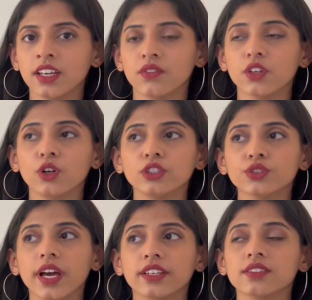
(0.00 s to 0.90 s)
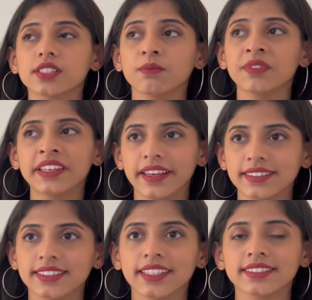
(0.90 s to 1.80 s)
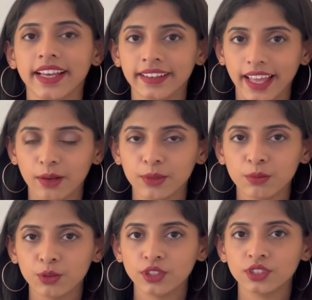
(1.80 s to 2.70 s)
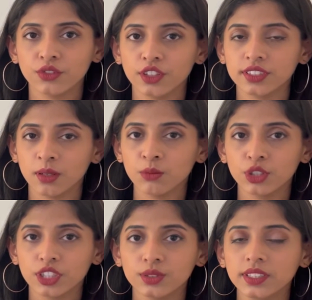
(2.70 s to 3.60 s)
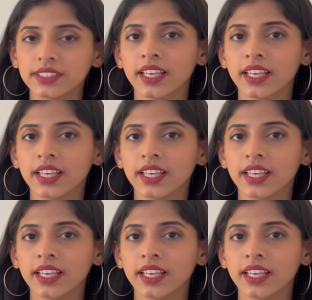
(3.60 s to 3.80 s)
We also had to submit essays and lab reports for some modules,